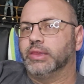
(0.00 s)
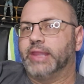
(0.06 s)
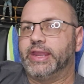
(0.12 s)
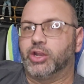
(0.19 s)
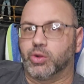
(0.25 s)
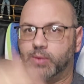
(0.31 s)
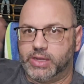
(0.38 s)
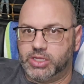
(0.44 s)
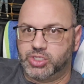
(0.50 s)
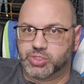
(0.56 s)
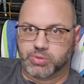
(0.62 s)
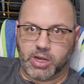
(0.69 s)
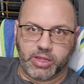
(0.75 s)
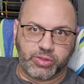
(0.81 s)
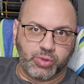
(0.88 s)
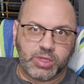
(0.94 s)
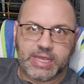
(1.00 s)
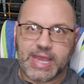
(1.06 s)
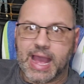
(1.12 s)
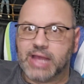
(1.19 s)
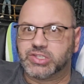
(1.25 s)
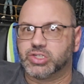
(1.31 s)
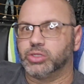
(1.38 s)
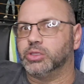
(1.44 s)
later when he's running through the
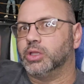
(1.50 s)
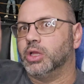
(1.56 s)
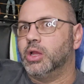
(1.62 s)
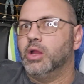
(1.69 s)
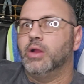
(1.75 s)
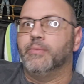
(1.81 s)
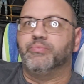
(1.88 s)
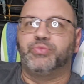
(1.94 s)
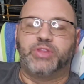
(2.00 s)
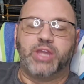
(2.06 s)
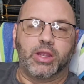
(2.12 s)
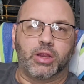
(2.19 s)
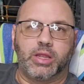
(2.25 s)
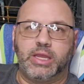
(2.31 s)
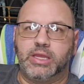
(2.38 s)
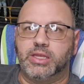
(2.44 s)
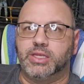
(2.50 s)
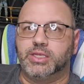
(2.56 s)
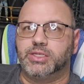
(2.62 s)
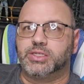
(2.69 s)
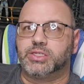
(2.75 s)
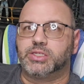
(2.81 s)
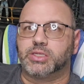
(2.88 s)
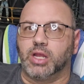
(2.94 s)
castle, there
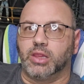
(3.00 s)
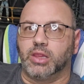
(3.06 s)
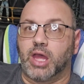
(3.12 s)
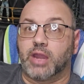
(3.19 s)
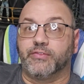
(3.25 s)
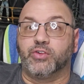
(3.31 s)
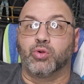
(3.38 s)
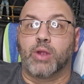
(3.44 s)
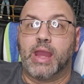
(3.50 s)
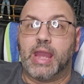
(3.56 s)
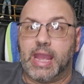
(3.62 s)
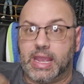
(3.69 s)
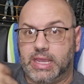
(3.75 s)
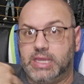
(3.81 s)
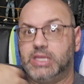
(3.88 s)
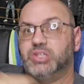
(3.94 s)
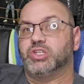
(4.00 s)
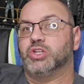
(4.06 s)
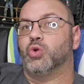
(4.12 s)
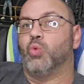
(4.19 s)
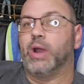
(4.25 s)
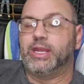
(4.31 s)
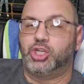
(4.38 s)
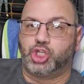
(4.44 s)
is a lot of gray. He's in a
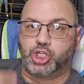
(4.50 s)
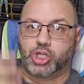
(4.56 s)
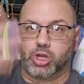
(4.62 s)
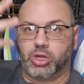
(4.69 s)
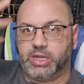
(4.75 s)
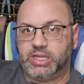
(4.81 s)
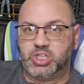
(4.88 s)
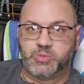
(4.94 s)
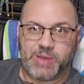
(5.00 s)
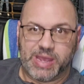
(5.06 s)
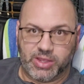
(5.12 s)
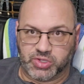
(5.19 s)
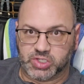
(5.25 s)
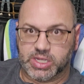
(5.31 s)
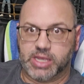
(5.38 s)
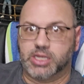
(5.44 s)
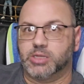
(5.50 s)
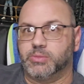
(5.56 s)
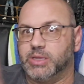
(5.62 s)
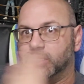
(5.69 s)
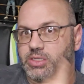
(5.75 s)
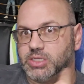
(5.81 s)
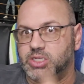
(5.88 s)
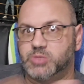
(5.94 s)
white shirt. He's pale-skinned
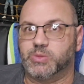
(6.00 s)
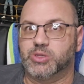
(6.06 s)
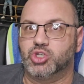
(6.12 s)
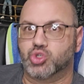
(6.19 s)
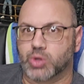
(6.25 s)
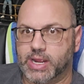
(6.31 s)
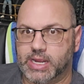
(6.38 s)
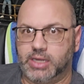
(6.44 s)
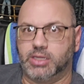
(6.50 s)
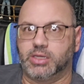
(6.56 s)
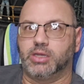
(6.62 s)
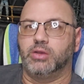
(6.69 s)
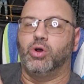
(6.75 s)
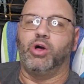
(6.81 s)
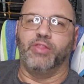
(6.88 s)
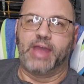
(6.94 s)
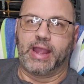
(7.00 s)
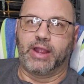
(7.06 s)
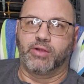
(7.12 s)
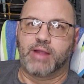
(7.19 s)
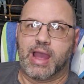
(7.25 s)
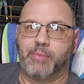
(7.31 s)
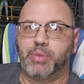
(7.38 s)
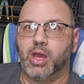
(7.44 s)
because he's been drained and all that
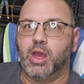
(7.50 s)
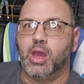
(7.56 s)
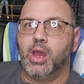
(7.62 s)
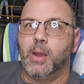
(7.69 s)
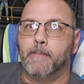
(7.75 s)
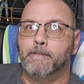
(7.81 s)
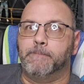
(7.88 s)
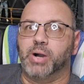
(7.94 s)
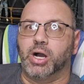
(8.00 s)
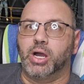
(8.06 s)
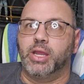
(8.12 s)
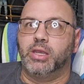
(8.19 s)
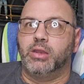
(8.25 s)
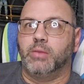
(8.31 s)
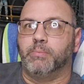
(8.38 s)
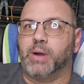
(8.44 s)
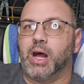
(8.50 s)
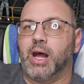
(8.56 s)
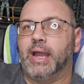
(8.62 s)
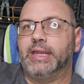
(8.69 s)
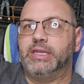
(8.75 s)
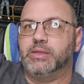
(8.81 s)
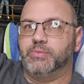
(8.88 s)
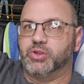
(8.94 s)
crap. But
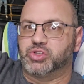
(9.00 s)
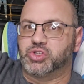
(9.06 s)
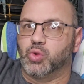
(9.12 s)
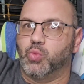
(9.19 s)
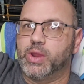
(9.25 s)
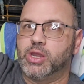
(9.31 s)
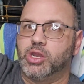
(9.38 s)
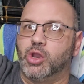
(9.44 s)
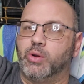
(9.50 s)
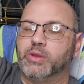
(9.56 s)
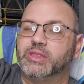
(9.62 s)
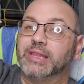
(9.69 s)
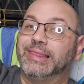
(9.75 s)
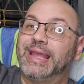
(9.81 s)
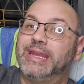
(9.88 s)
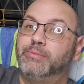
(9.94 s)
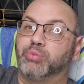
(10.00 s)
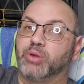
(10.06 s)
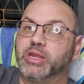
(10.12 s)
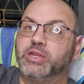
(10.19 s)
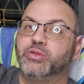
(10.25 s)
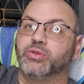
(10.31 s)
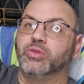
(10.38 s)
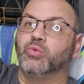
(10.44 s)
behind him, there's a window, and the light
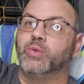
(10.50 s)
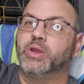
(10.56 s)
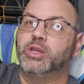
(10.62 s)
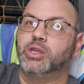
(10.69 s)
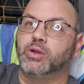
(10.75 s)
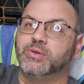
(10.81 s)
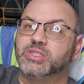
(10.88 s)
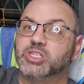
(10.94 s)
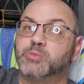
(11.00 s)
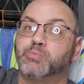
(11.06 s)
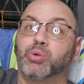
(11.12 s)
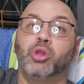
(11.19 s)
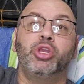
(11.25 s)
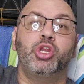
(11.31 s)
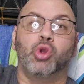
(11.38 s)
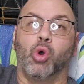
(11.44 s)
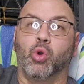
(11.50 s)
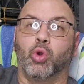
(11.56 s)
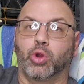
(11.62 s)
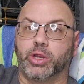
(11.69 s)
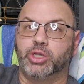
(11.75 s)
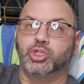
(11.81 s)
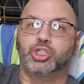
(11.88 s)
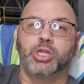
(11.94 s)
breaking through the window is this brilliant
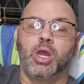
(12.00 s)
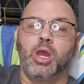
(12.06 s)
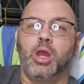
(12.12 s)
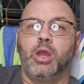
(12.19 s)
orange.